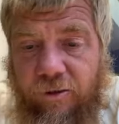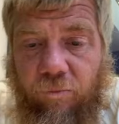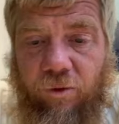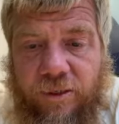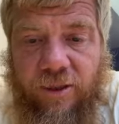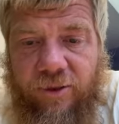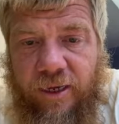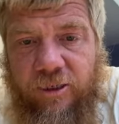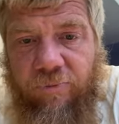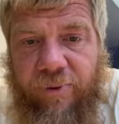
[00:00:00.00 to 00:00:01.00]
know, one of the
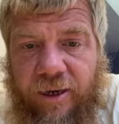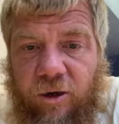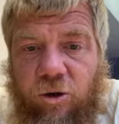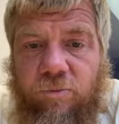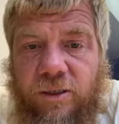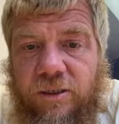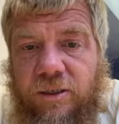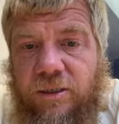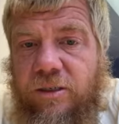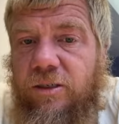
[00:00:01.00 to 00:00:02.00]
things of being homeless
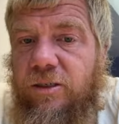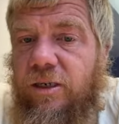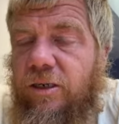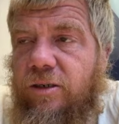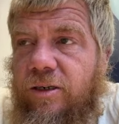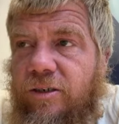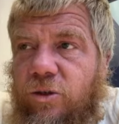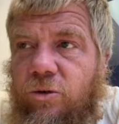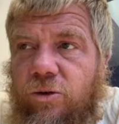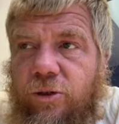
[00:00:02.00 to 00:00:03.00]
is, is it,
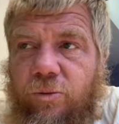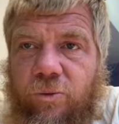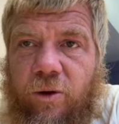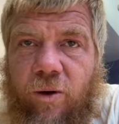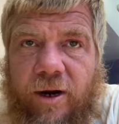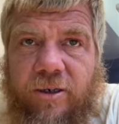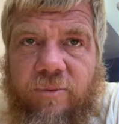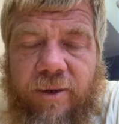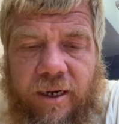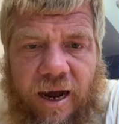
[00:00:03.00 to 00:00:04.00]
you, you're required to
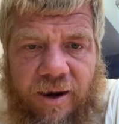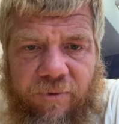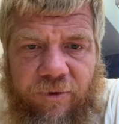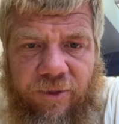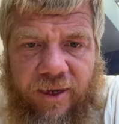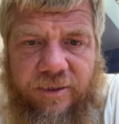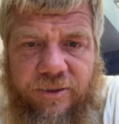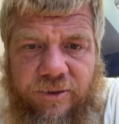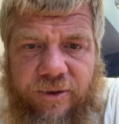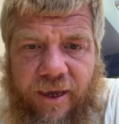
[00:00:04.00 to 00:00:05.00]
MacGyver things.
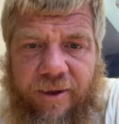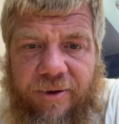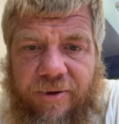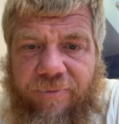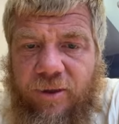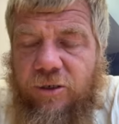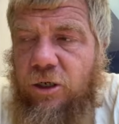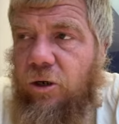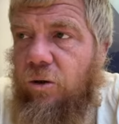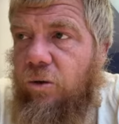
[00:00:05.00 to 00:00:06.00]
Okay.
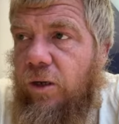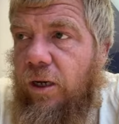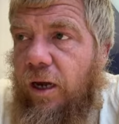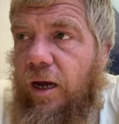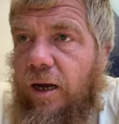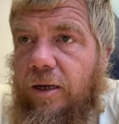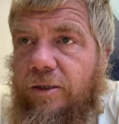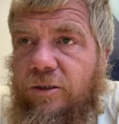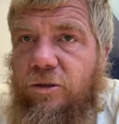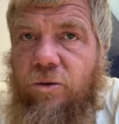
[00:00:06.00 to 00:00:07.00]
So uh,
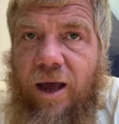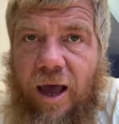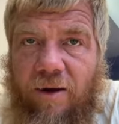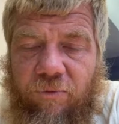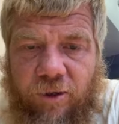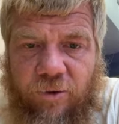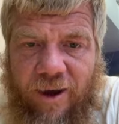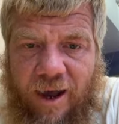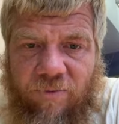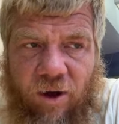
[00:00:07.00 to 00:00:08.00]
you have what you
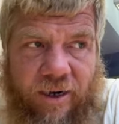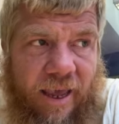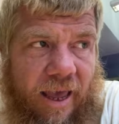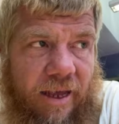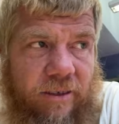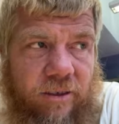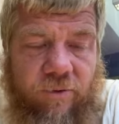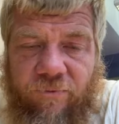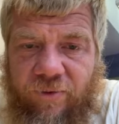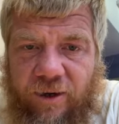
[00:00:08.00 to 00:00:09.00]
have on hand,
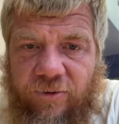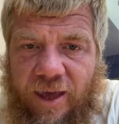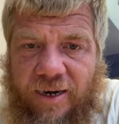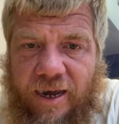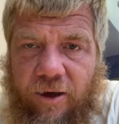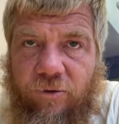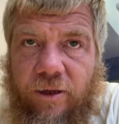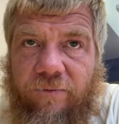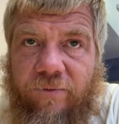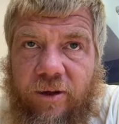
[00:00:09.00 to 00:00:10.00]
figure that out
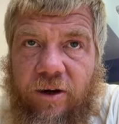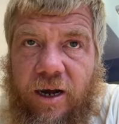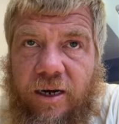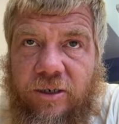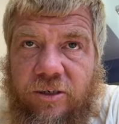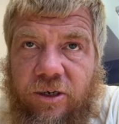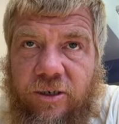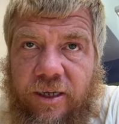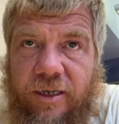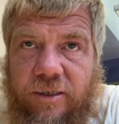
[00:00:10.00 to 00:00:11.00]
and figure out how to turn
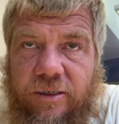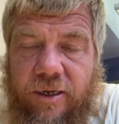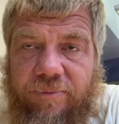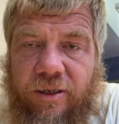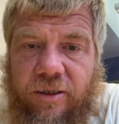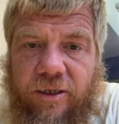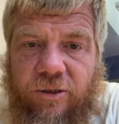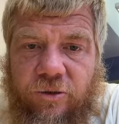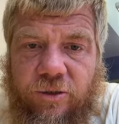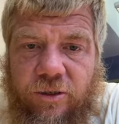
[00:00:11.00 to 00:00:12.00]
it into something that
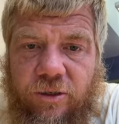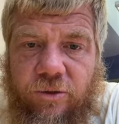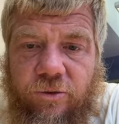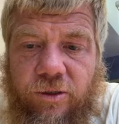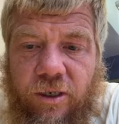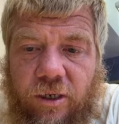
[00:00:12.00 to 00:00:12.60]
you can use